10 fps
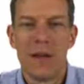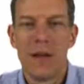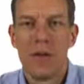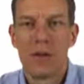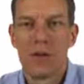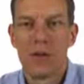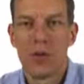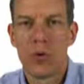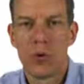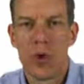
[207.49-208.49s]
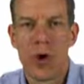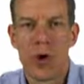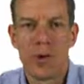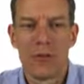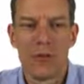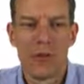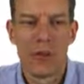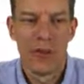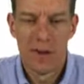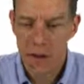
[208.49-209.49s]
and look at the total cost.
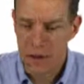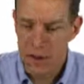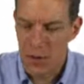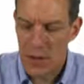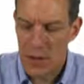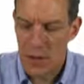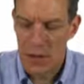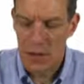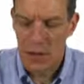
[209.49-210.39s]
Okay.